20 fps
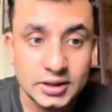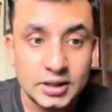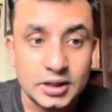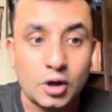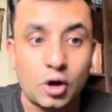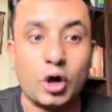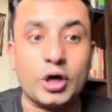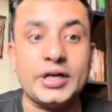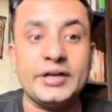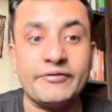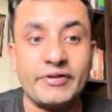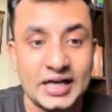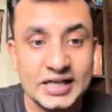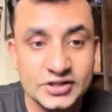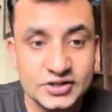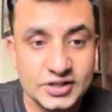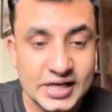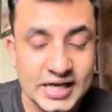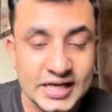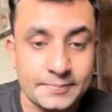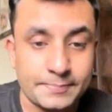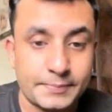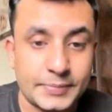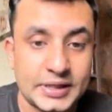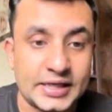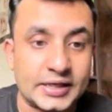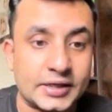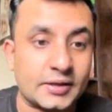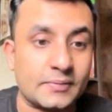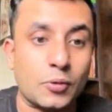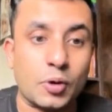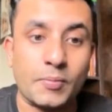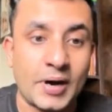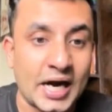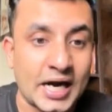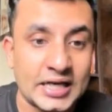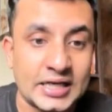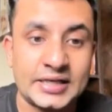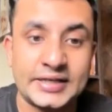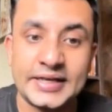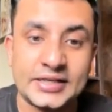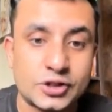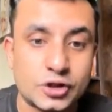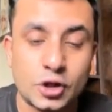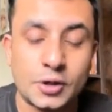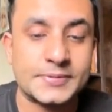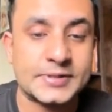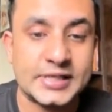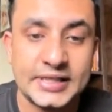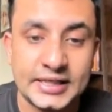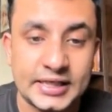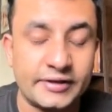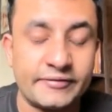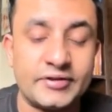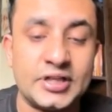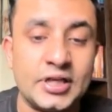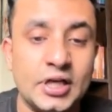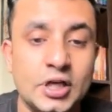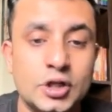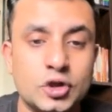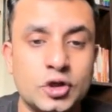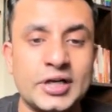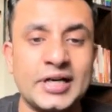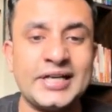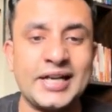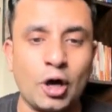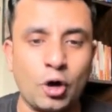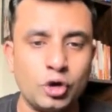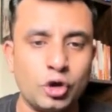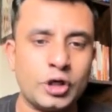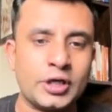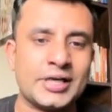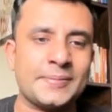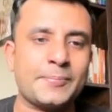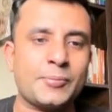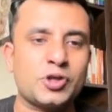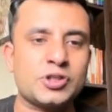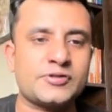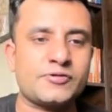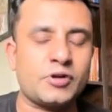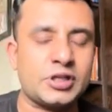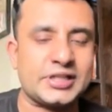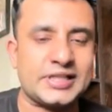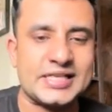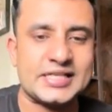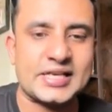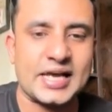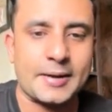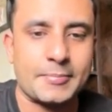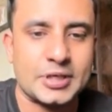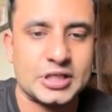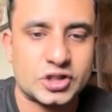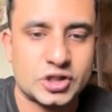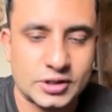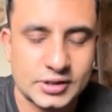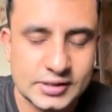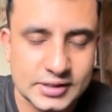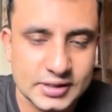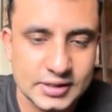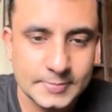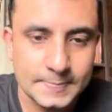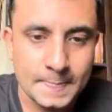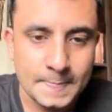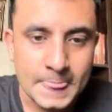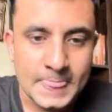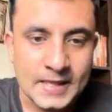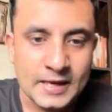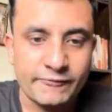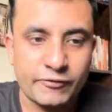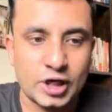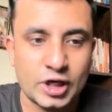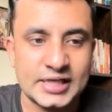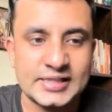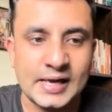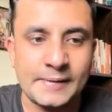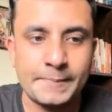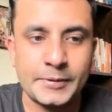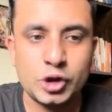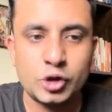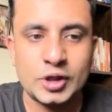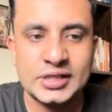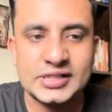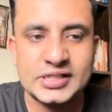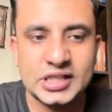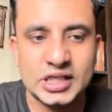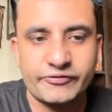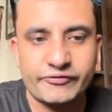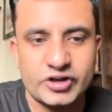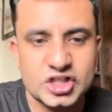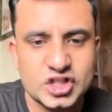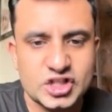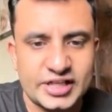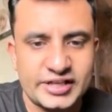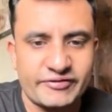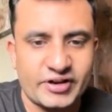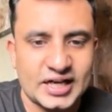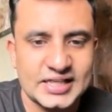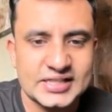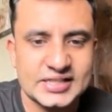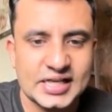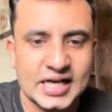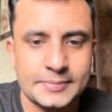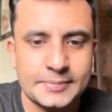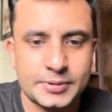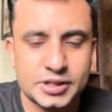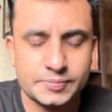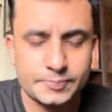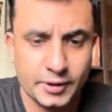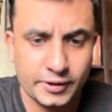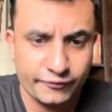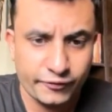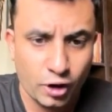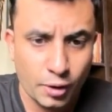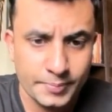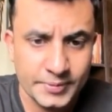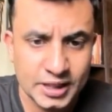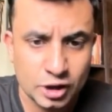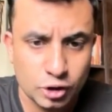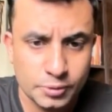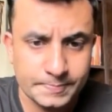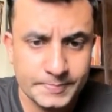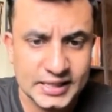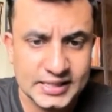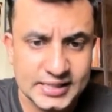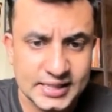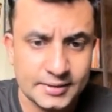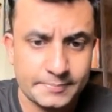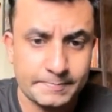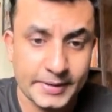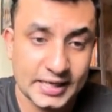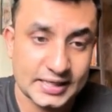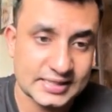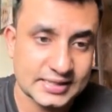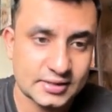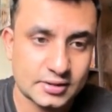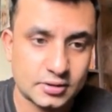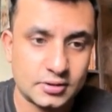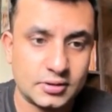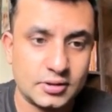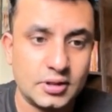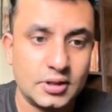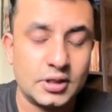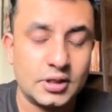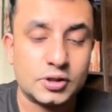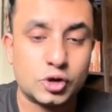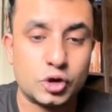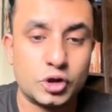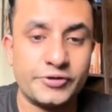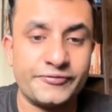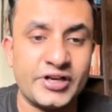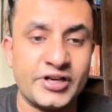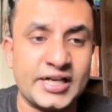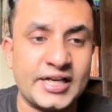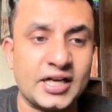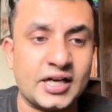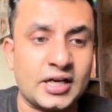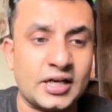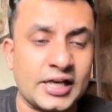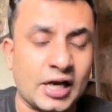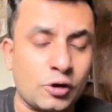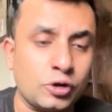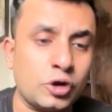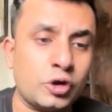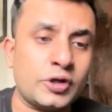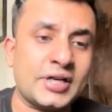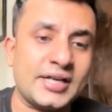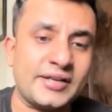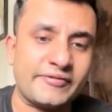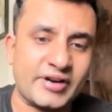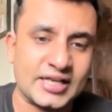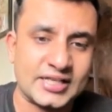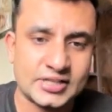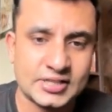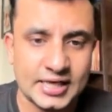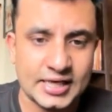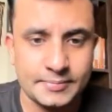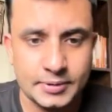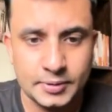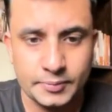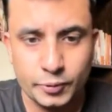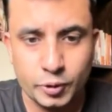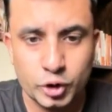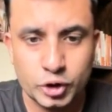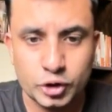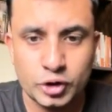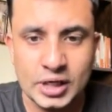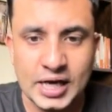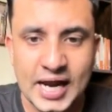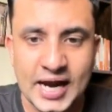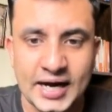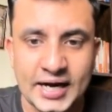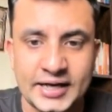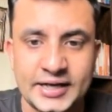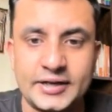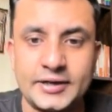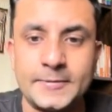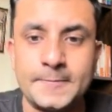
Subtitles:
or device type, be it a mobile, desktop, CTV. So you can download reports for these dimensions. For example, you can see which device type is performing or pacing best. So you will download a device type report, you will add